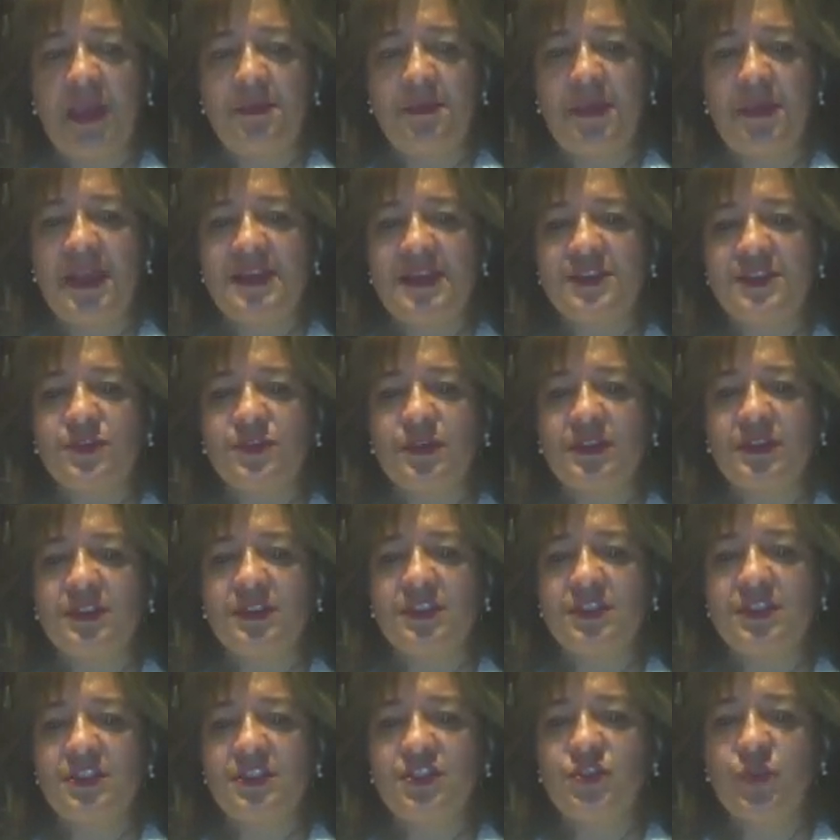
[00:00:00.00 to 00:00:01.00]
My
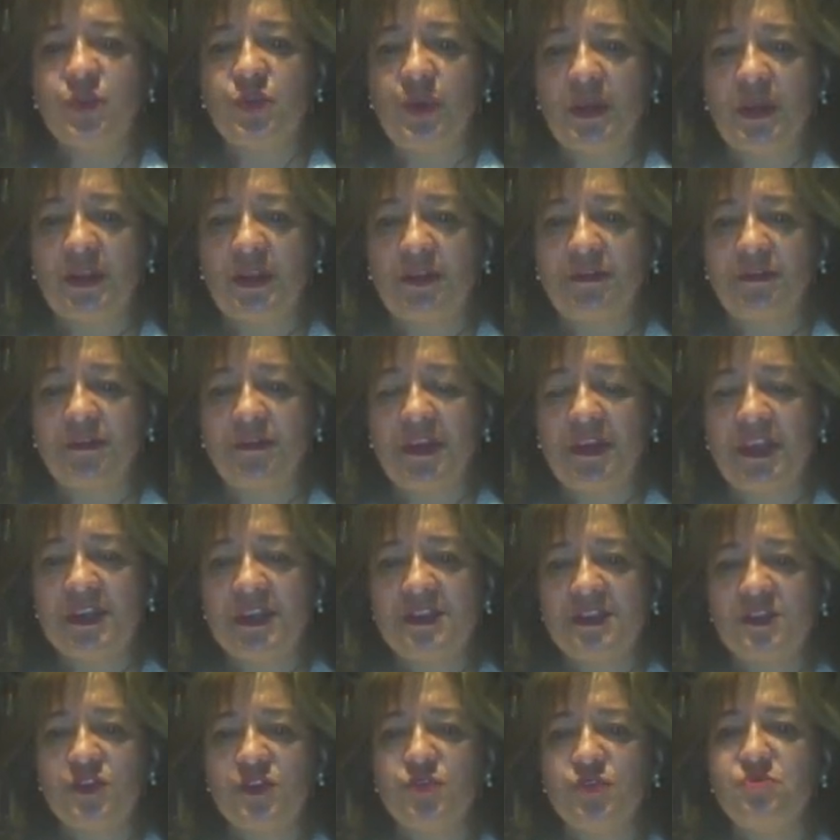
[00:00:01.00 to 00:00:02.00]
strategy 12
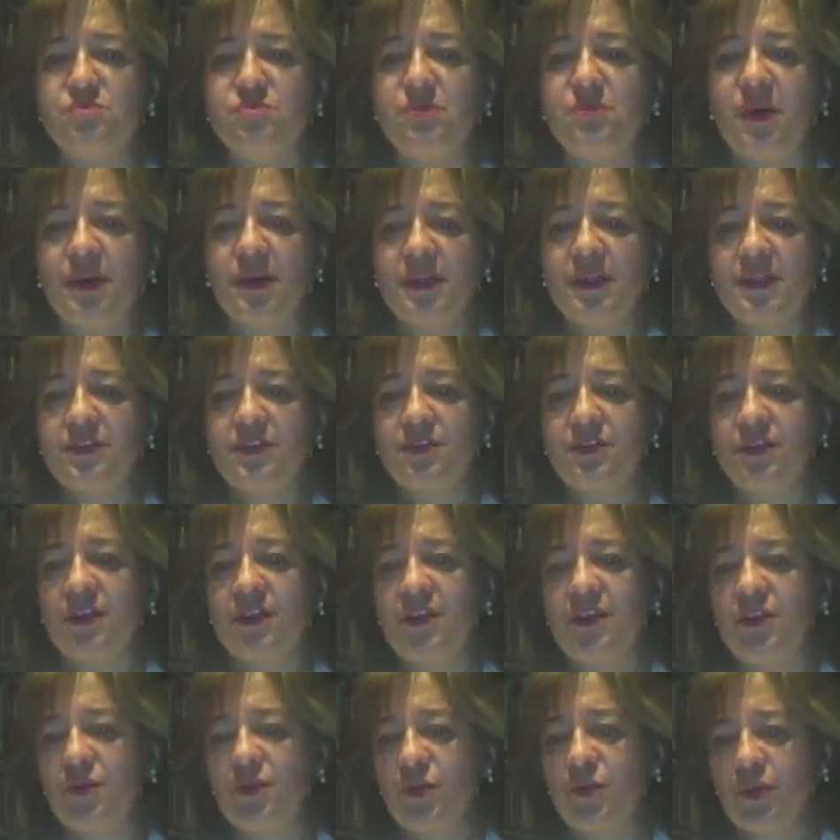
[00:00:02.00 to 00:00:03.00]
is to monitor
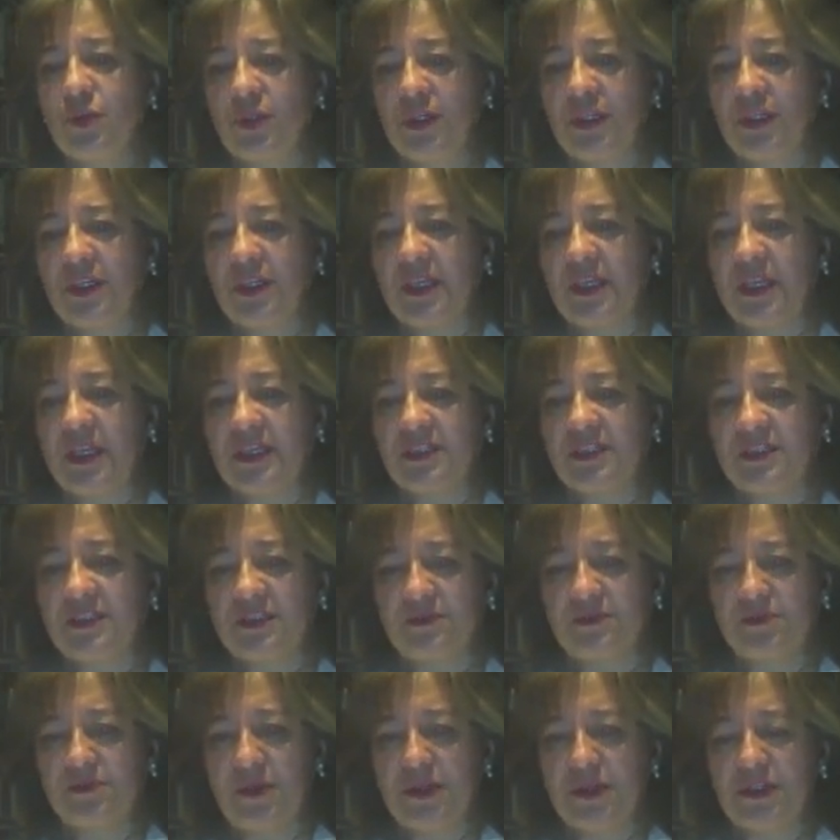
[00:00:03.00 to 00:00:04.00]
your work and
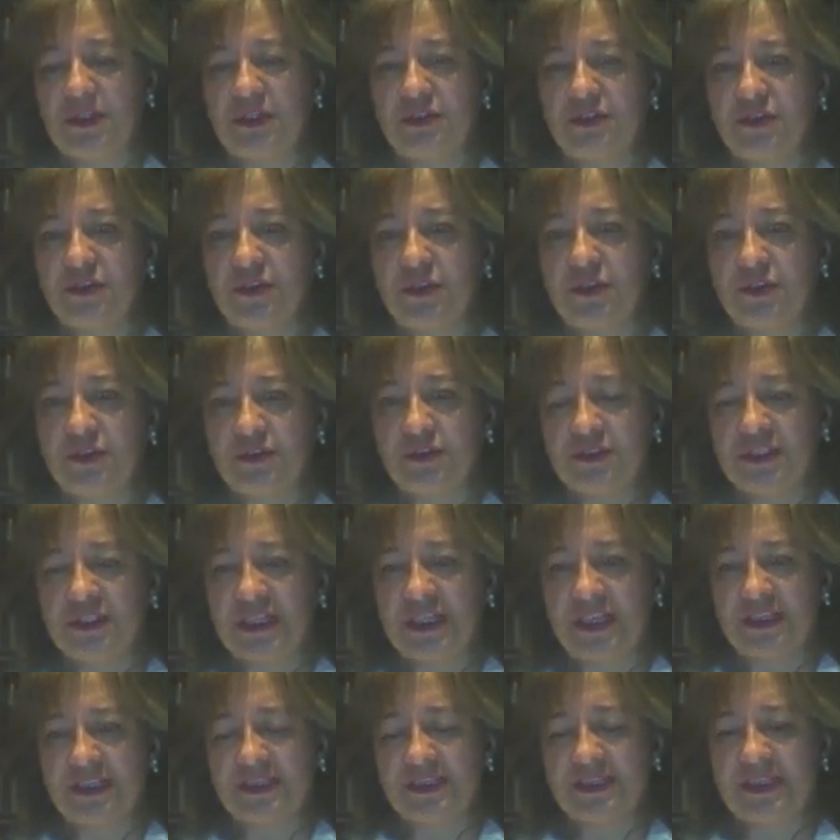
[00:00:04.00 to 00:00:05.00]
monitor your
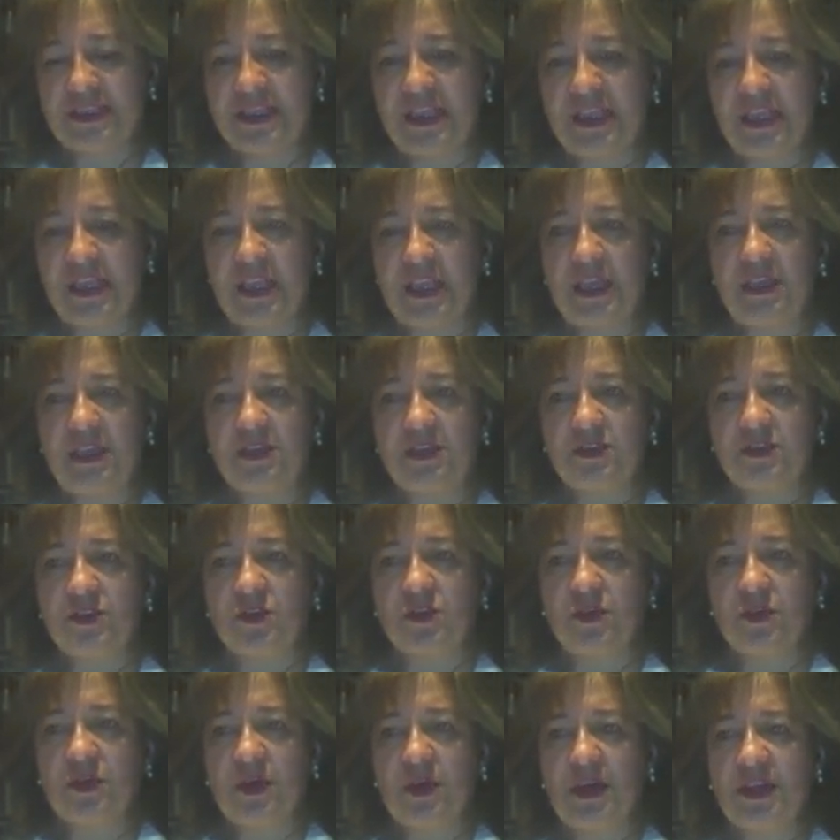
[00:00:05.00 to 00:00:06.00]
task.
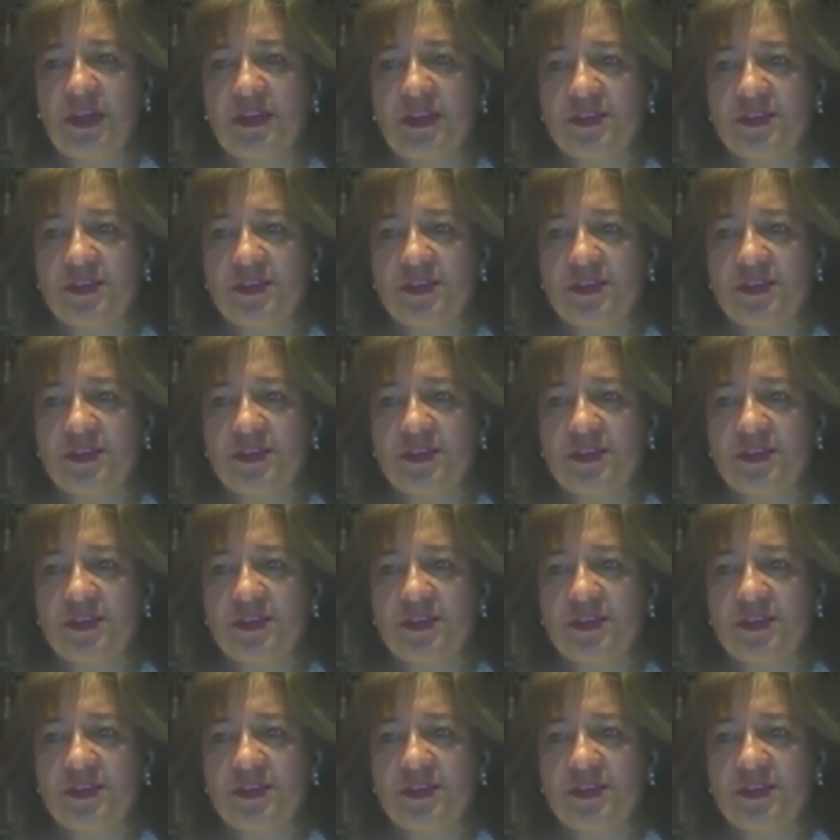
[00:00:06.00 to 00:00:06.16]
So at